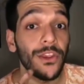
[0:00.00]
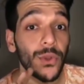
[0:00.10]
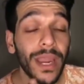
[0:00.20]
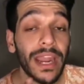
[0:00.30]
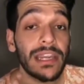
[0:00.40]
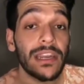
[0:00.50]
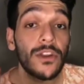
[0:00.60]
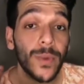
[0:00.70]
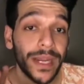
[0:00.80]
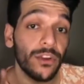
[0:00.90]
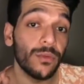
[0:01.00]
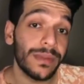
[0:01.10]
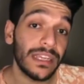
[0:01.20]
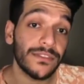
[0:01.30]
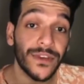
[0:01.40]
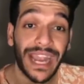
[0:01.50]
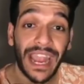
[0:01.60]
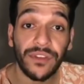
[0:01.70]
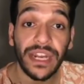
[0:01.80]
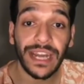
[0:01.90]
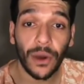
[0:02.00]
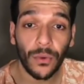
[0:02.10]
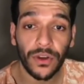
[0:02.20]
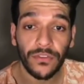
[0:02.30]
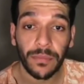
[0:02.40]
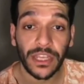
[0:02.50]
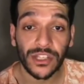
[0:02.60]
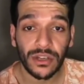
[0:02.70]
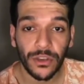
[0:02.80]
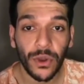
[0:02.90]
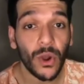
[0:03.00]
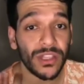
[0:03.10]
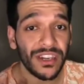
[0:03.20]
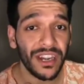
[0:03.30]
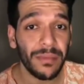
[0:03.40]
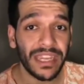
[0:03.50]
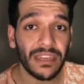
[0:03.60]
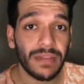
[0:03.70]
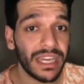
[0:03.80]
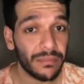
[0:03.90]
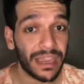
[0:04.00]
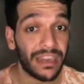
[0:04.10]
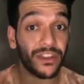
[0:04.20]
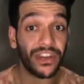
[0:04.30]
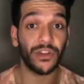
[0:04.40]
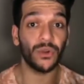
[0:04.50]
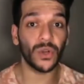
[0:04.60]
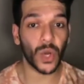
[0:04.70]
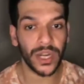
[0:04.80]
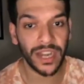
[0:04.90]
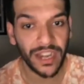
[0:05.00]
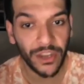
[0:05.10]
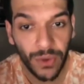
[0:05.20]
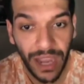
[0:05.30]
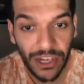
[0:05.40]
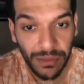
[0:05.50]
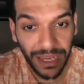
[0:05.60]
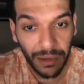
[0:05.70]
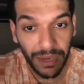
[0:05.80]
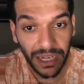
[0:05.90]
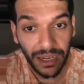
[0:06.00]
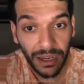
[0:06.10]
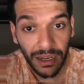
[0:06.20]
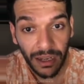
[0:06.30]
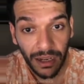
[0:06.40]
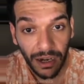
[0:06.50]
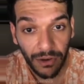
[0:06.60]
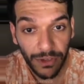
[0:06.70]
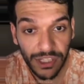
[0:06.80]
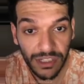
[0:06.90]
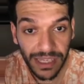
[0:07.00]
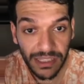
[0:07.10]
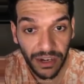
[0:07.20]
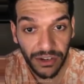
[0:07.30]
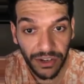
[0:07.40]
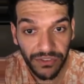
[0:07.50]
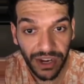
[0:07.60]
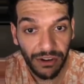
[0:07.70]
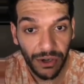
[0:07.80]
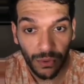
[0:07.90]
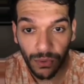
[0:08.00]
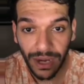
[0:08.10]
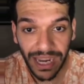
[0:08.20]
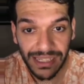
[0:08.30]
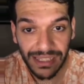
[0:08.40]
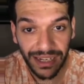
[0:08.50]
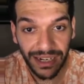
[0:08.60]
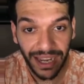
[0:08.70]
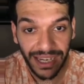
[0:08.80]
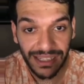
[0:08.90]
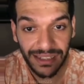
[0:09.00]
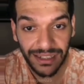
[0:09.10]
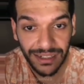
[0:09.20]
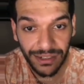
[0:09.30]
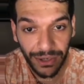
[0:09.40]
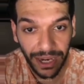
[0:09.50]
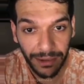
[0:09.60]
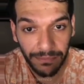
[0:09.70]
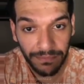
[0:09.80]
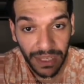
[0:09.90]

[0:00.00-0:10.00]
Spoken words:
You get 20 rupees for every download of your picture. You're constantly making money, man. Create good content and you're actually making money. Which is the best country you've traveled to? Iceland, okay?